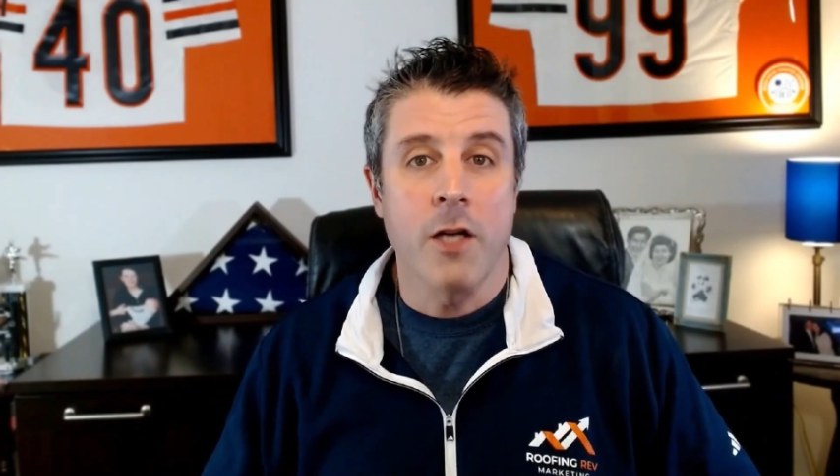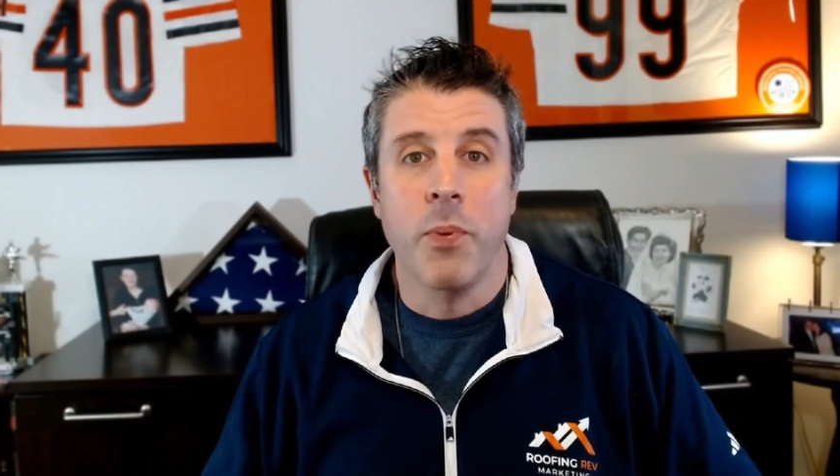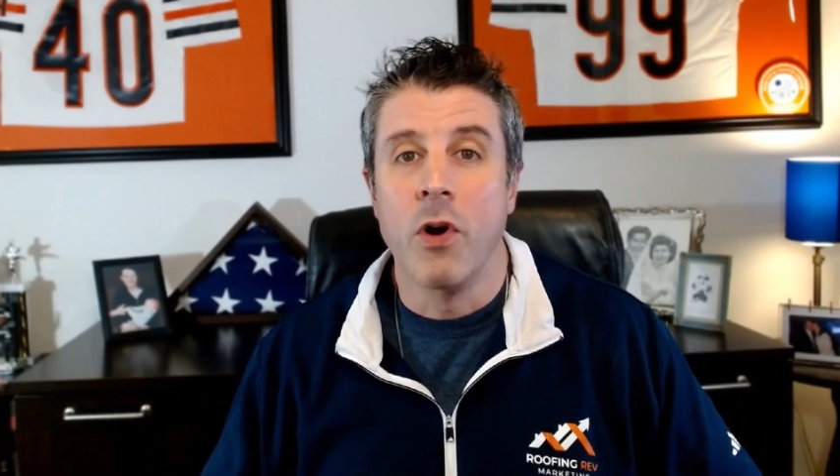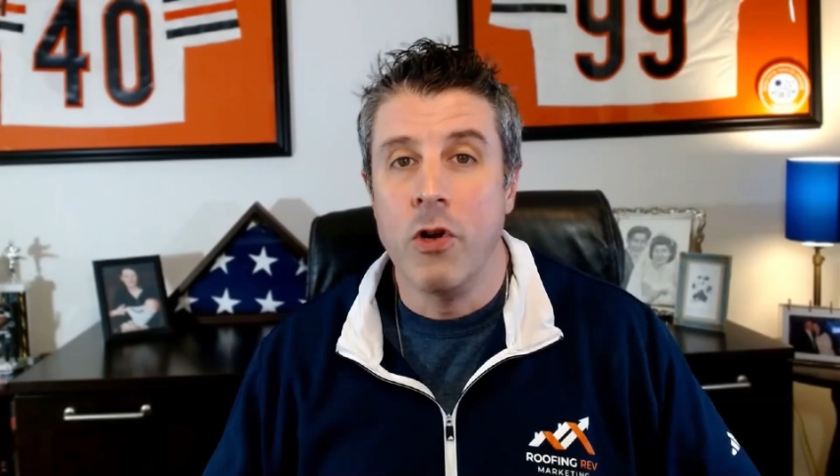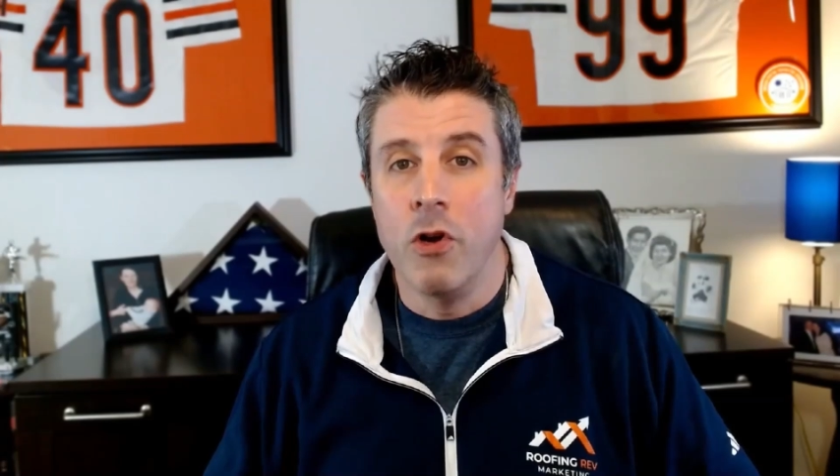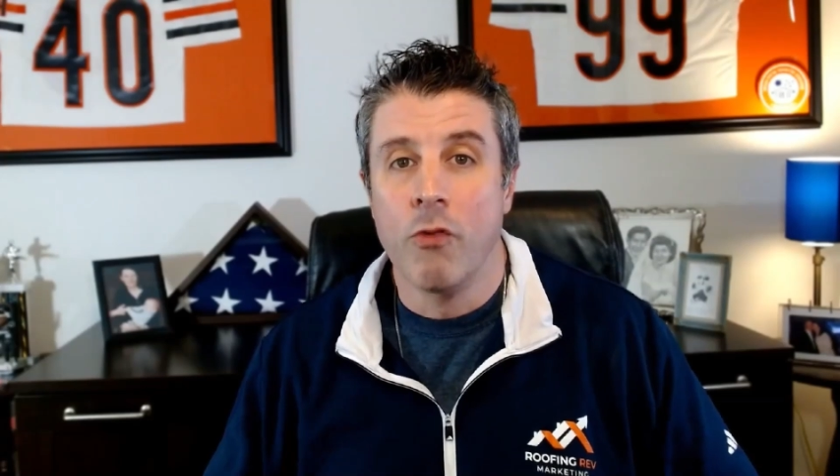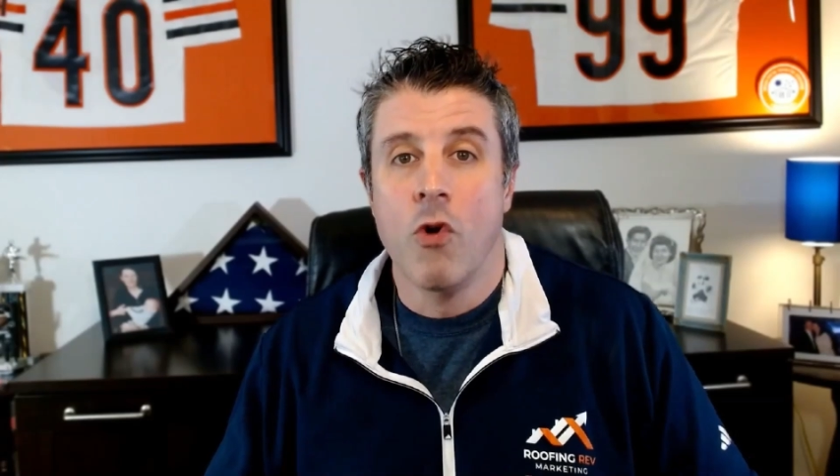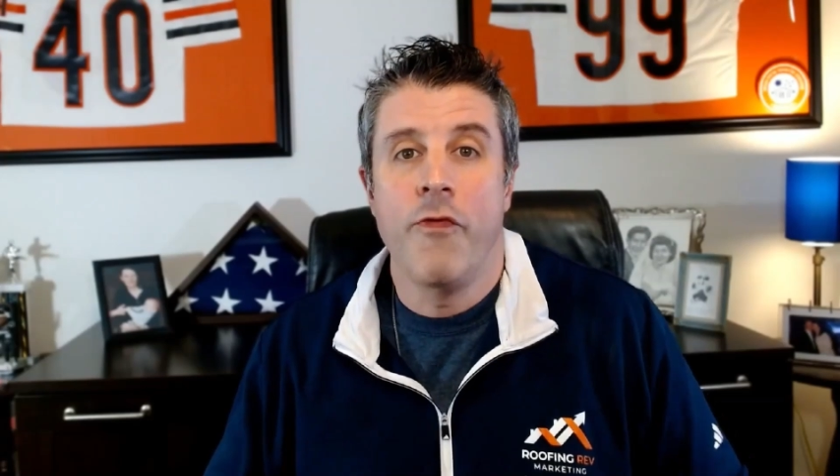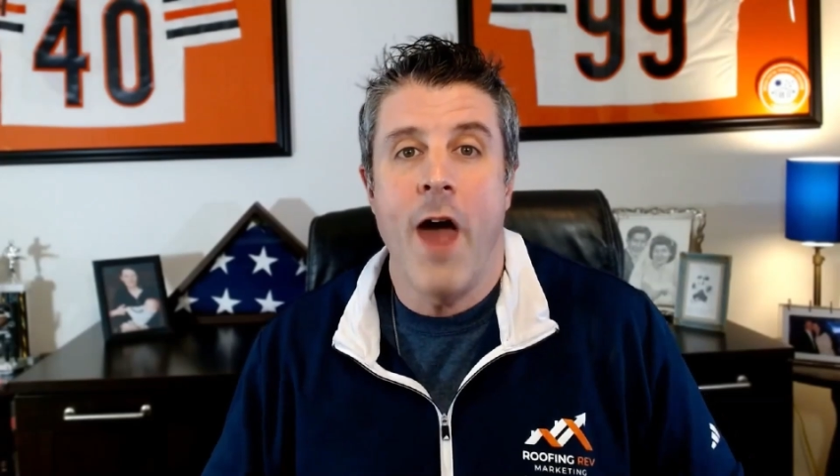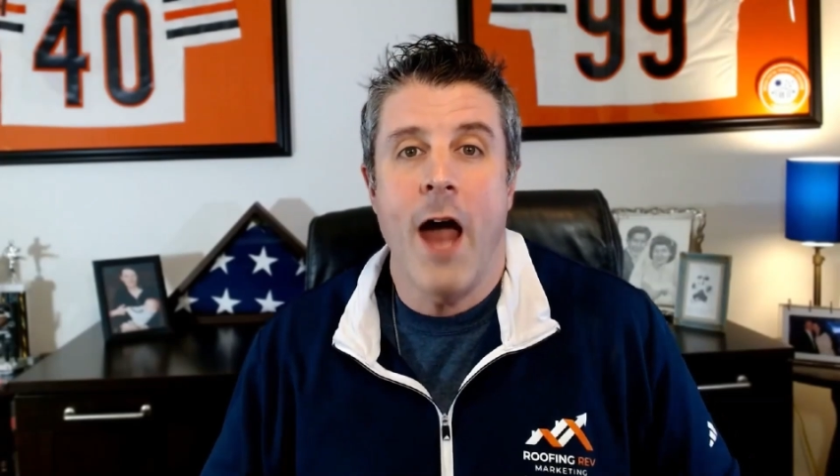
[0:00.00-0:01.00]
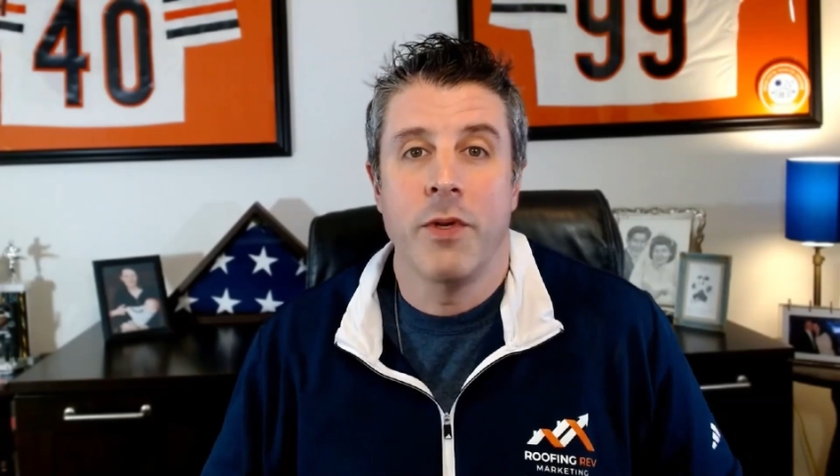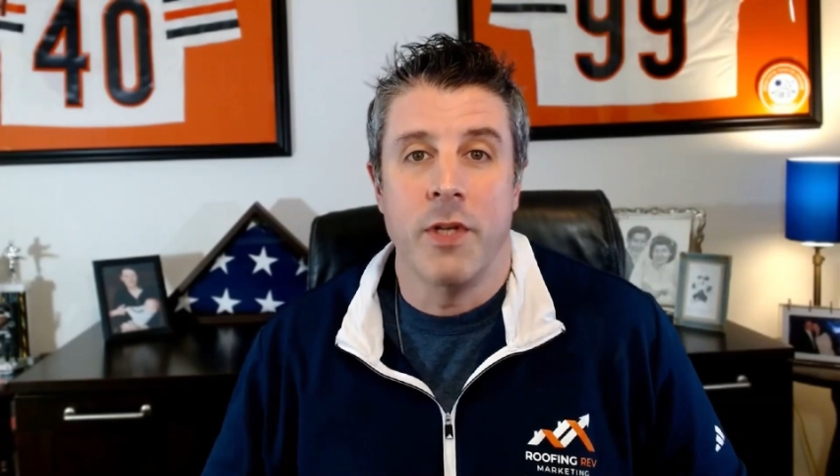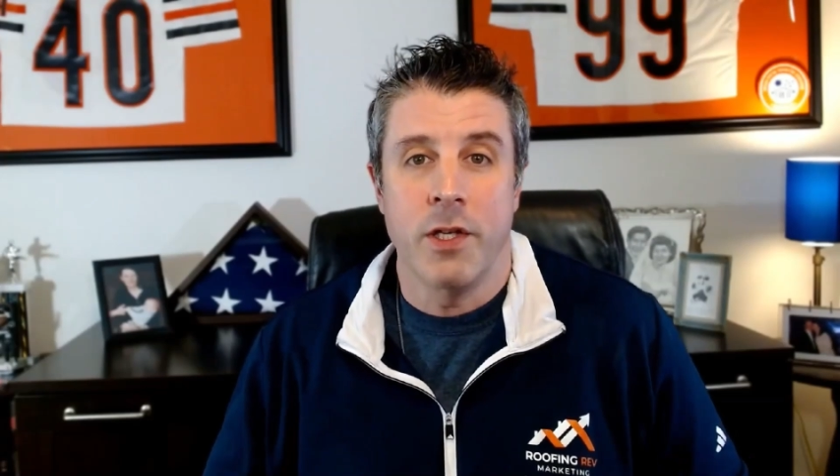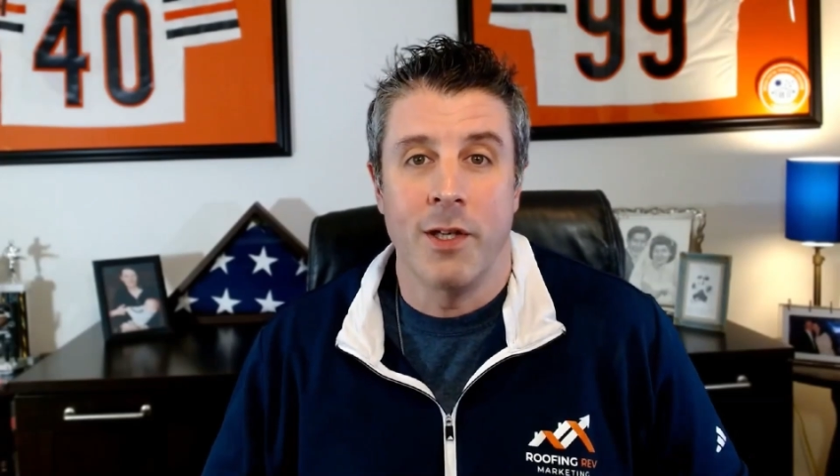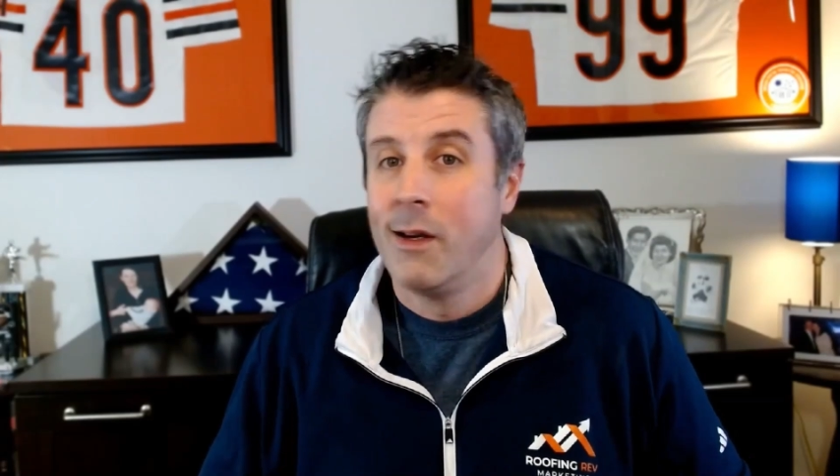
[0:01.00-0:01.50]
per new roof acquisition,